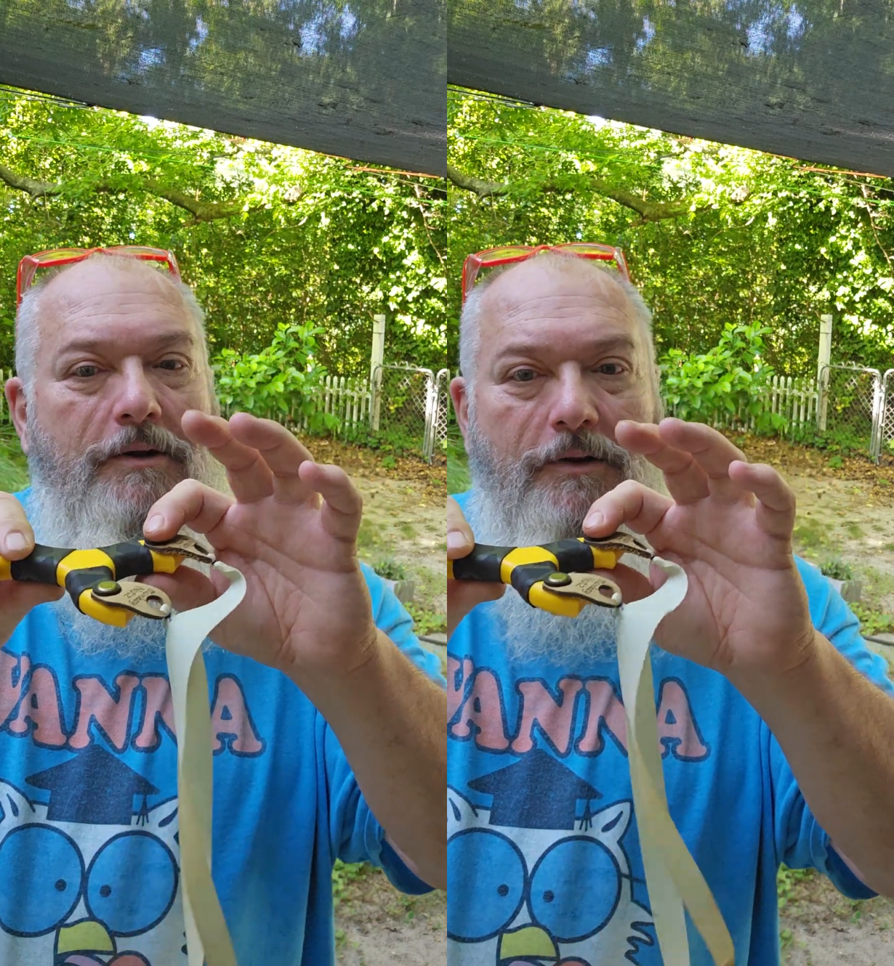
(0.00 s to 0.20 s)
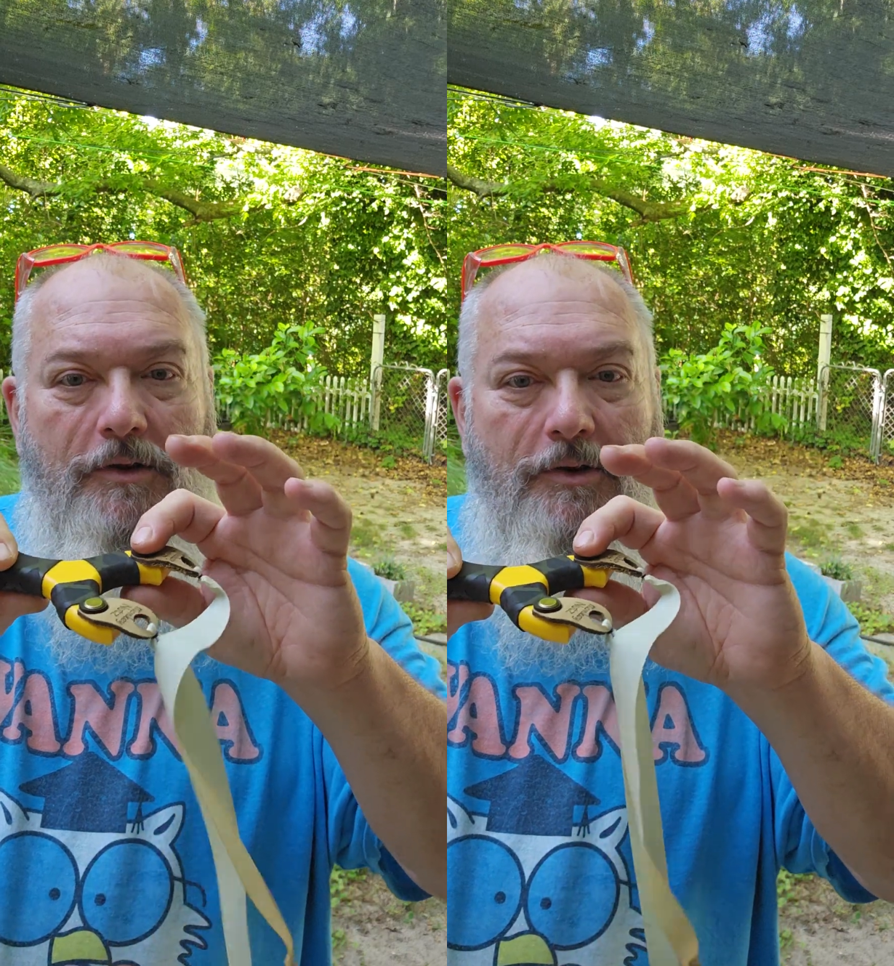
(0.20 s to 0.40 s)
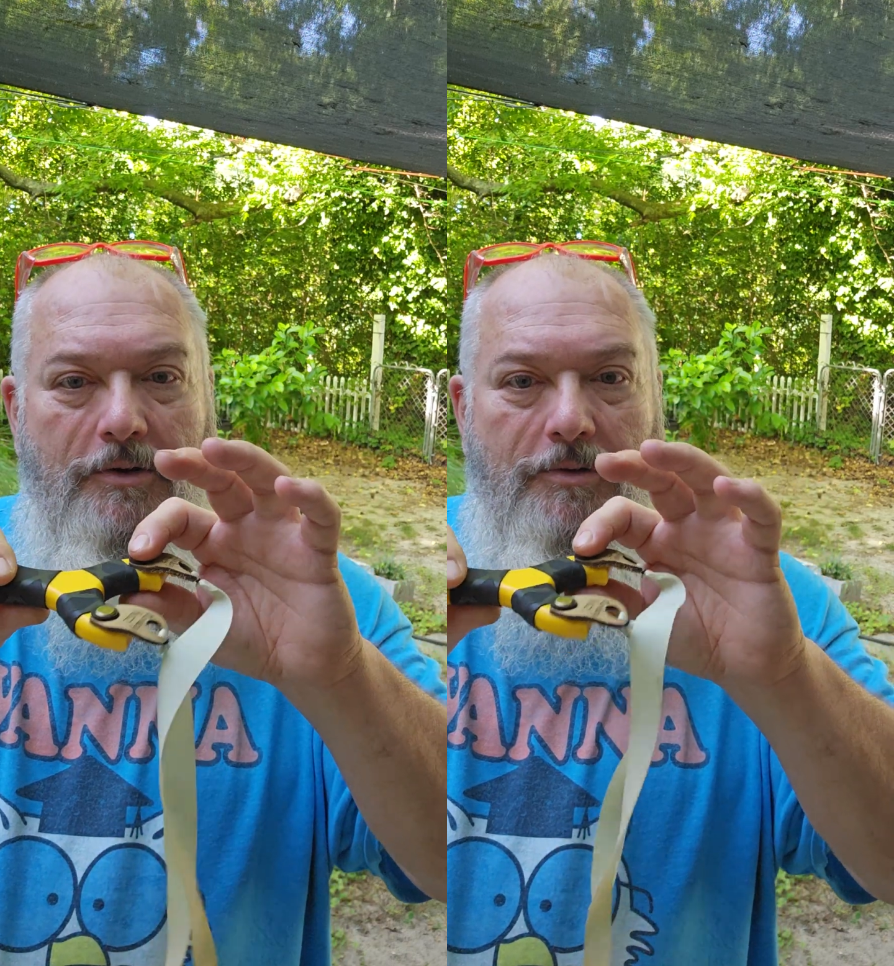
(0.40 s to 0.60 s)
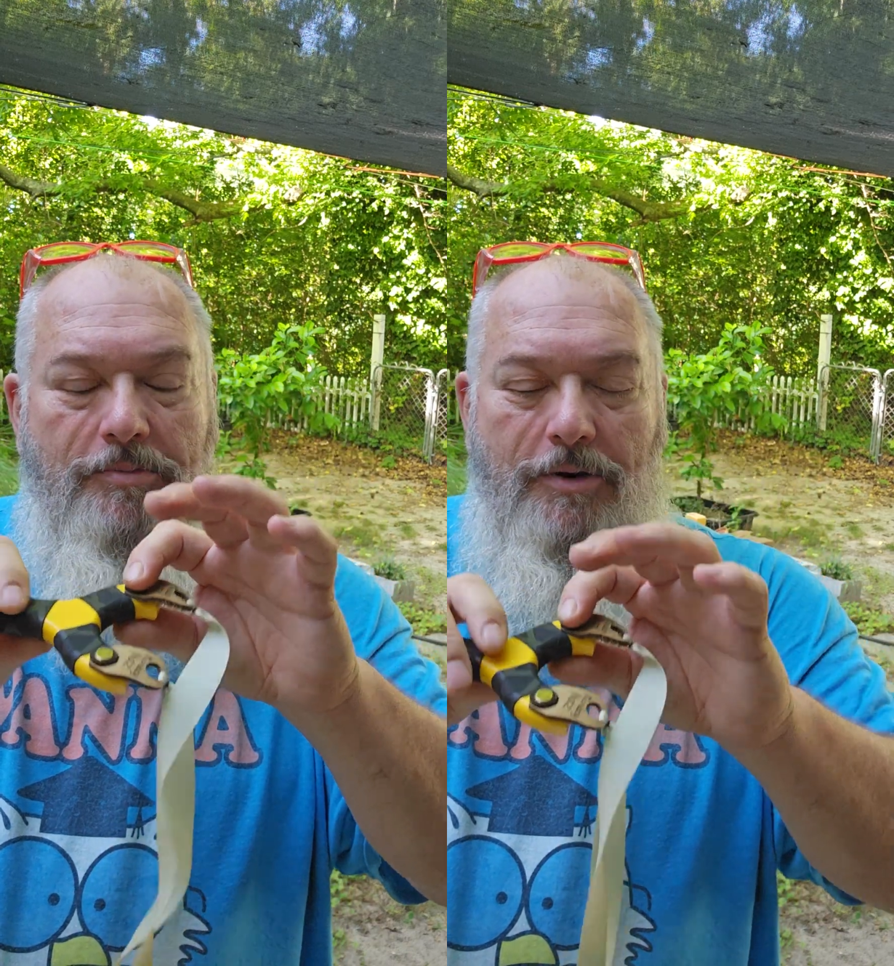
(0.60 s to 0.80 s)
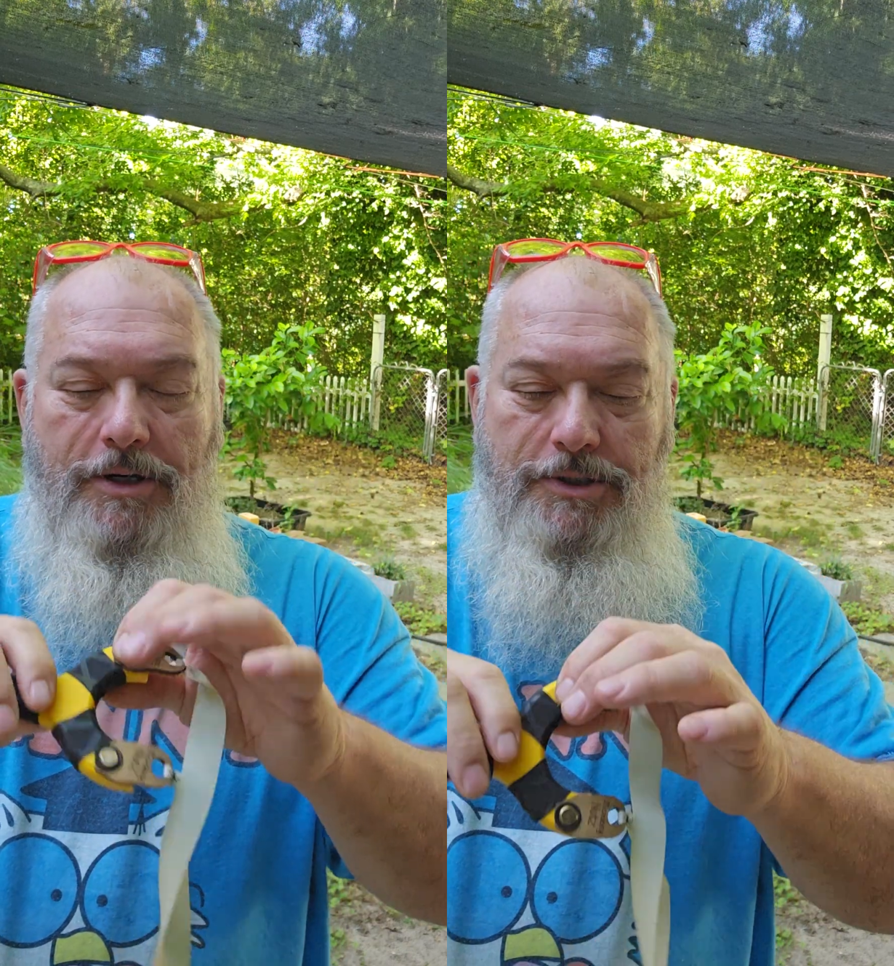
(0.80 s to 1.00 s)
on a little
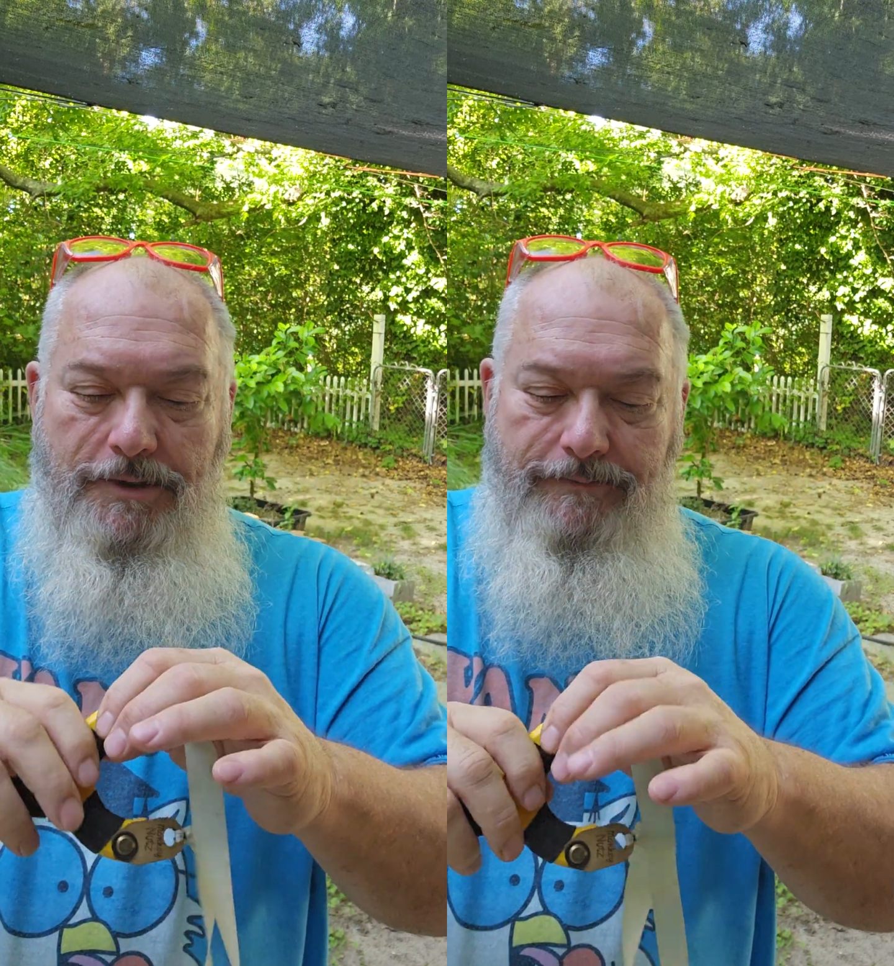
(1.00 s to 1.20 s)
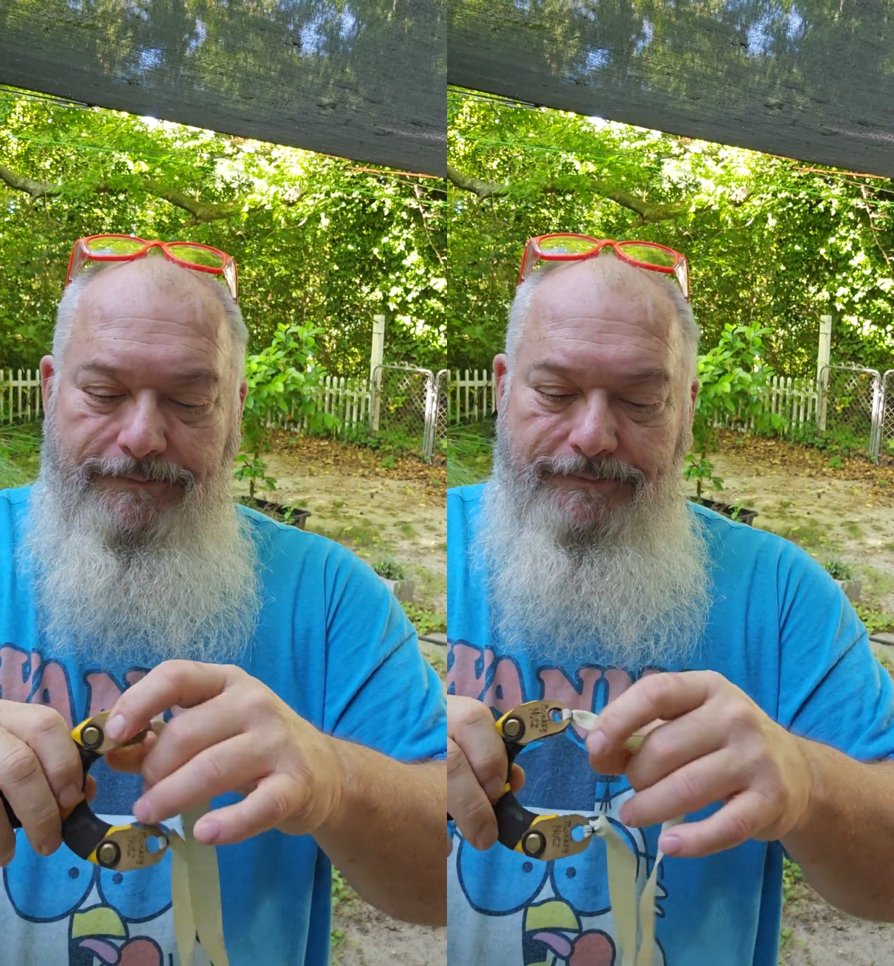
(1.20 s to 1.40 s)
compression.